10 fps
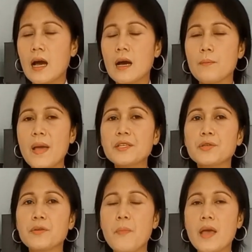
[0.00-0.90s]

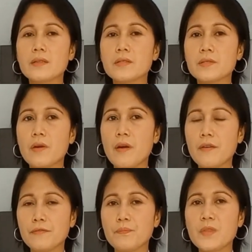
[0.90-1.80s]
measurements
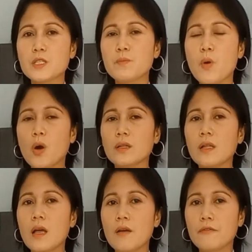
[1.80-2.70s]
of
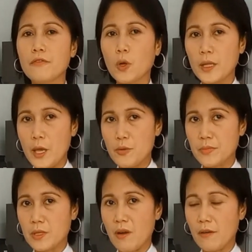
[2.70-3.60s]
small
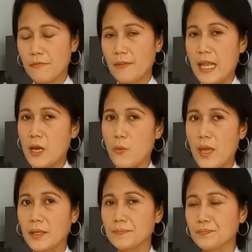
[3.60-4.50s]
volumes of
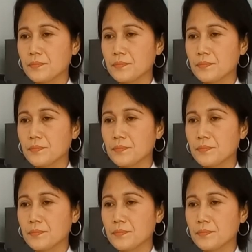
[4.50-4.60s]
liquid